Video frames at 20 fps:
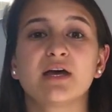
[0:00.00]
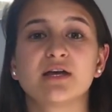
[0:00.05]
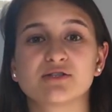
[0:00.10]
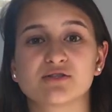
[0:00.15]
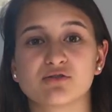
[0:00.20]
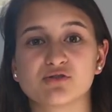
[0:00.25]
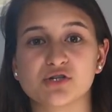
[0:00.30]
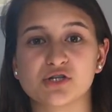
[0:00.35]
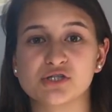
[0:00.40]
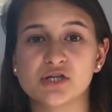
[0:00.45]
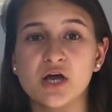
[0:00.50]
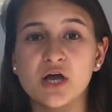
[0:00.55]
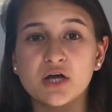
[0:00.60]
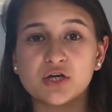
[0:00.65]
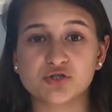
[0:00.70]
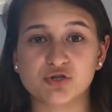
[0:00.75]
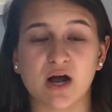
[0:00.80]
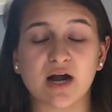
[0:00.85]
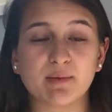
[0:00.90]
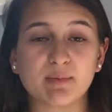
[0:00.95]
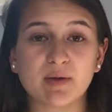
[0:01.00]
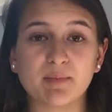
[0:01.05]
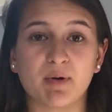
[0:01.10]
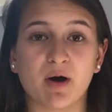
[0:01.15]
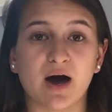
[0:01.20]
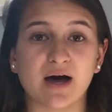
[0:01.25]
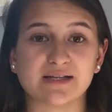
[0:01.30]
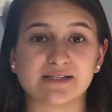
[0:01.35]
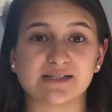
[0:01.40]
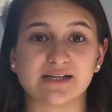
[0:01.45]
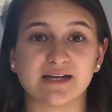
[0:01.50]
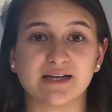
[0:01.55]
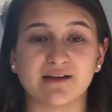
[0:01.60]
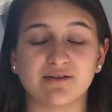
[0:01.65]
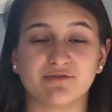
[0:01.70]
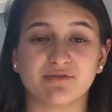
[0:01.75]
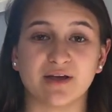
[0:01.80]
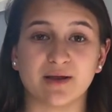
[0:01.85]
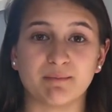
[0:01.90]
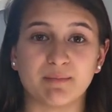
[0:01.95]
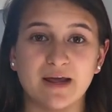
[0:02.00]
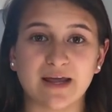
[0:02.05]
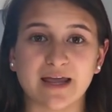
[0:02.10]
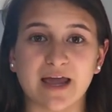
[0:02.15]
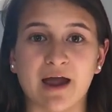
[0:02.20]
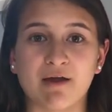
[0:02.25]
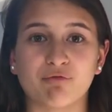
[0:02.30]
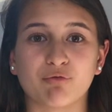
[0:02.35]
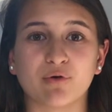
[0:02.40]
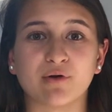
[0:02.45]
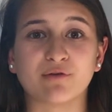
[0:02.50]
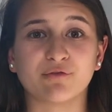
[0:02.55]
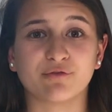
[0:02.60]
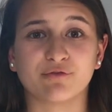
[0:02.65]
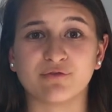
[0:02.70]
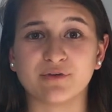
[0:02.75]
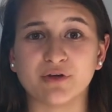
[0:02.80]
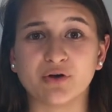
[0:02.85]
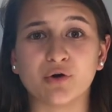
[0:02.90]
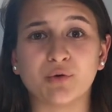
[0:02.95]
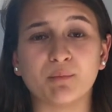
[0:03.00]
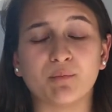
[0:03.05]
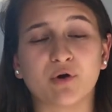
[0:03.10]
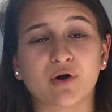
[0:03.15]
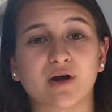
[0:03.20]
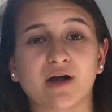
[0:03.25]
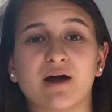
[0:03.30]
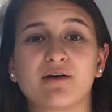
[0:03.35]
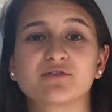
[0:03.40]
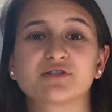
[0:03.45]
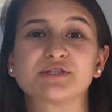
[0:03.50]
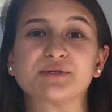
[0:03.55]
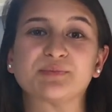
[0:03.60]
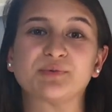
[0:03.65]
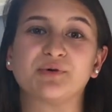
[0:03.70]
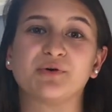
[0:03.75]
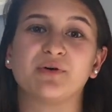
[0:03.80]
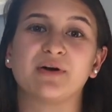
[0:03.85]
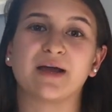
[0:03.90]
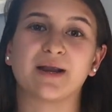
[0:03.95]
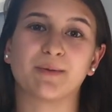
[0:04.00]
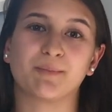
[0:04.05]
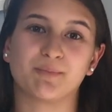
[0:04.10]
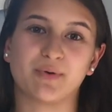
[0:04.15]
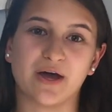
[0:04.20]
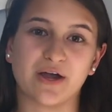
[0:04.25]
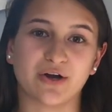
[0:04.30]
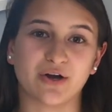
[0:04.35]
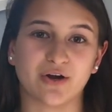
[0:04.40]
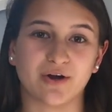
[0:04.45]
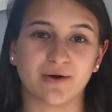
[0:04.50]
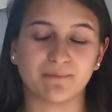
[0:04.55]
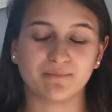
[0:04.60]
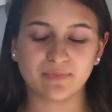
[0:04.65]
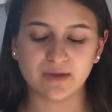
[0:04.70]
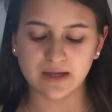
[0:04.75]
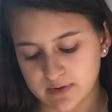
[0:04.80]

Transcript: So just try to be positive and make everyone feel more comfortable and better.